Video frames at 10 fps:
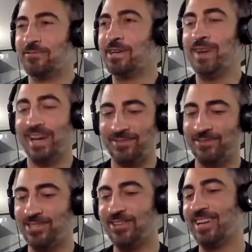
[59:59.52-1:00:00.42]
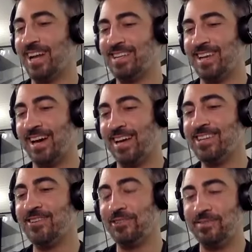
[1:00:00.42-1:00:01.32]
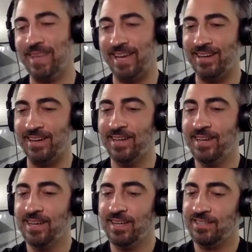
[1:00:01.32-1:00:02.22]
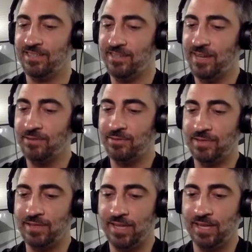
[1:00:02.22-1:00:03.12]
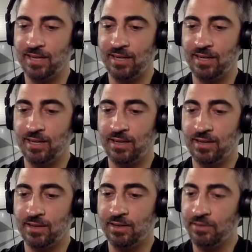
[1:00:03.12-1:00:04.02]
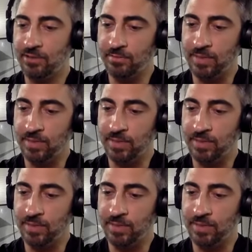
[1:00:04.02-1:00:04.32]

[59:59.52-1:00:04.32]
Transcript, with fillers: get a rematch for sure. And I told him that. So that was one thing. Colonial